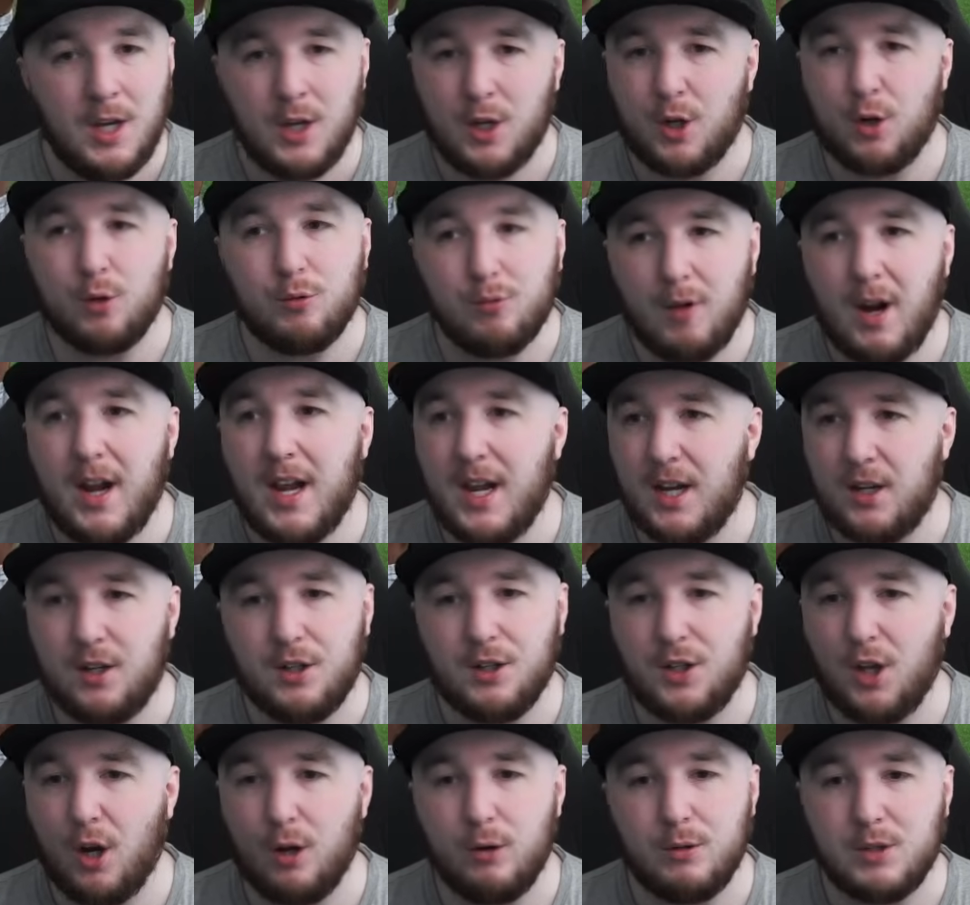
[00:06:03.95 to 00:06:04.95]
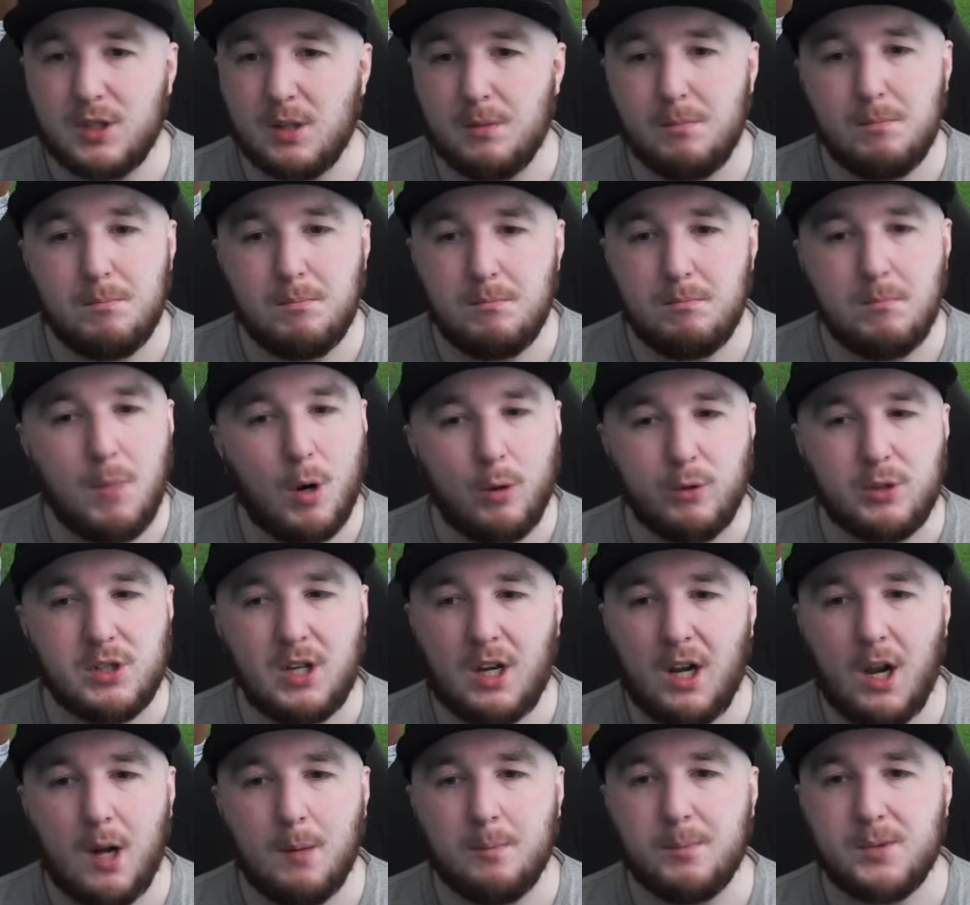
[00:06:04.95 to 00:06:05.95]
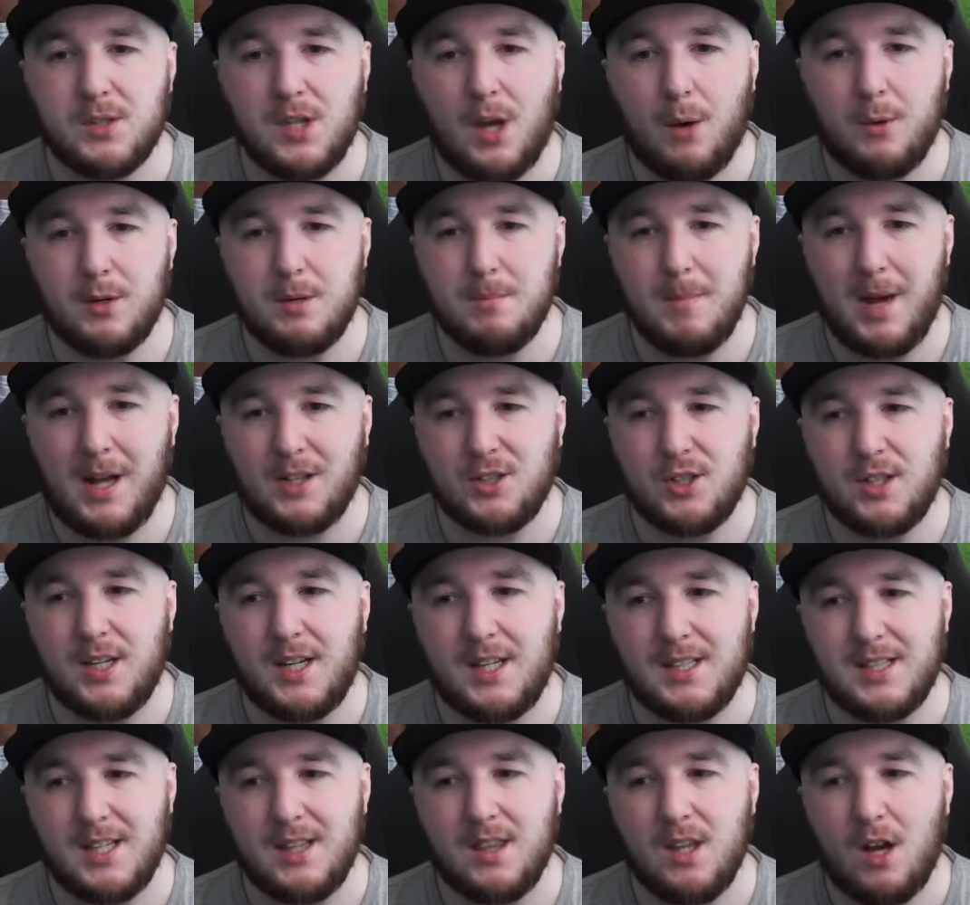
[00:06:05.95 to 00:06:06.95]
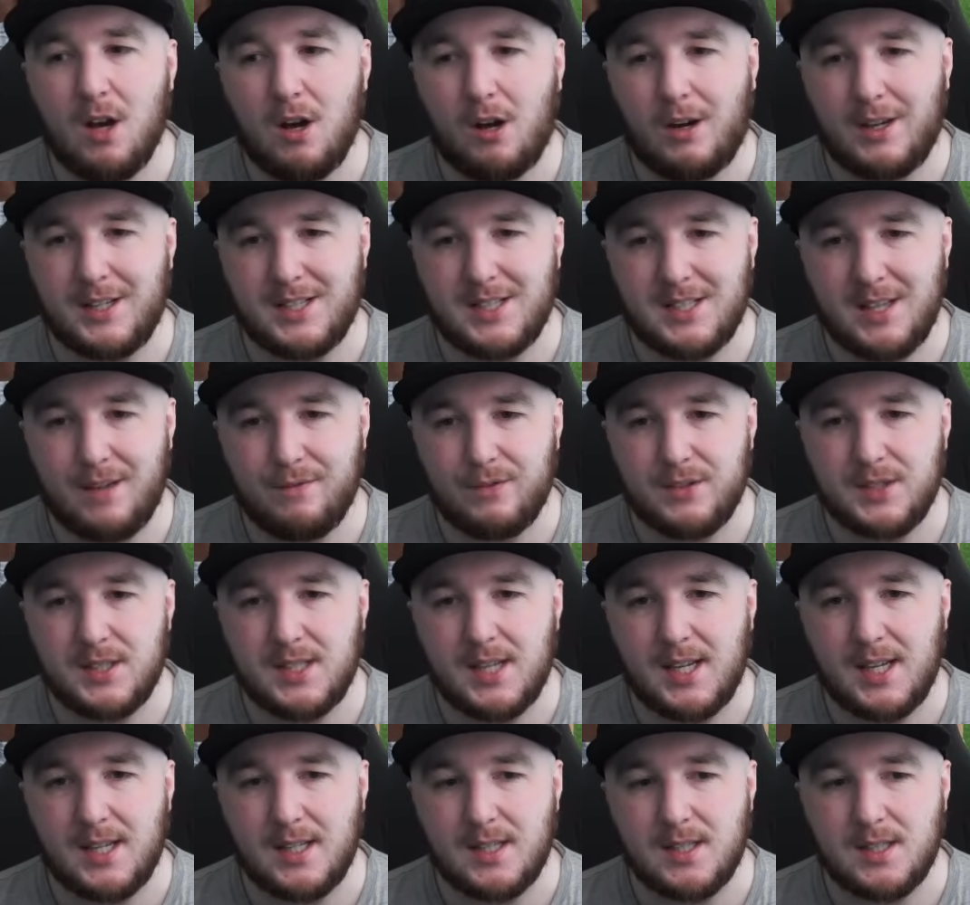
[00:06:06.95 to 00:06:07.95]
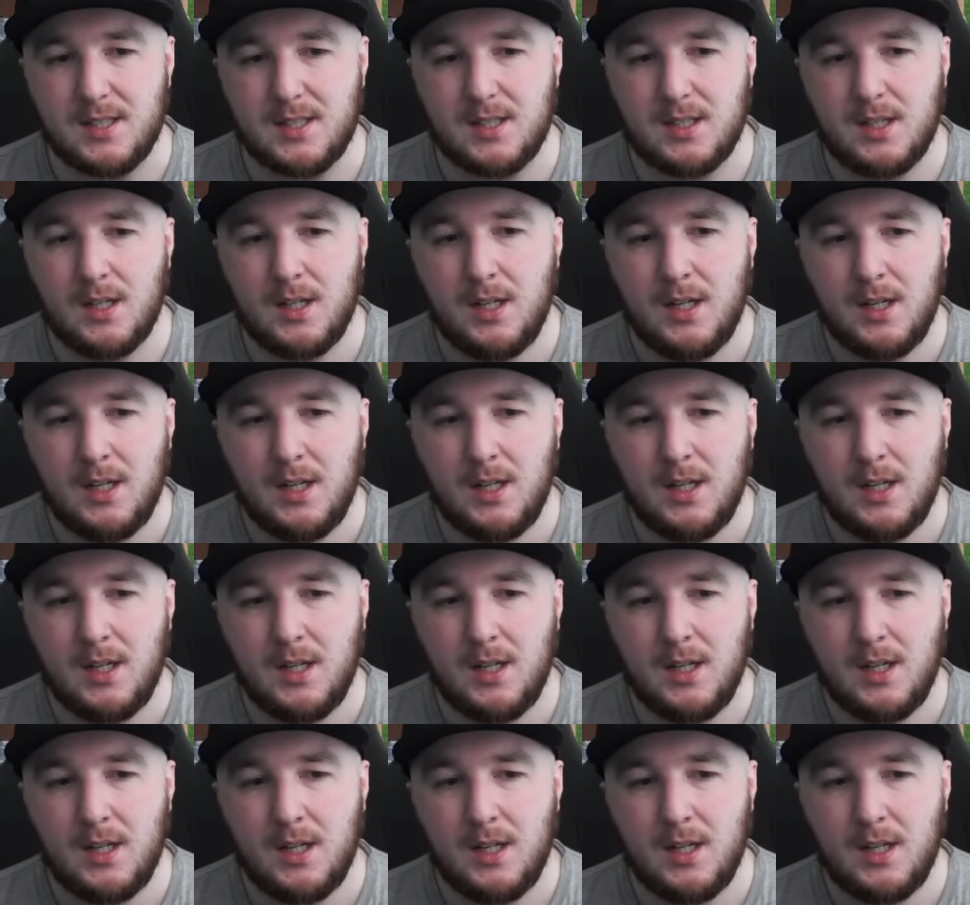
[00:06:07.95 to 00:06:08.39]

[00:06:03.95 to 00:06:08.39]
Correa could go to most clubs. I would imagine he's in the high 70s.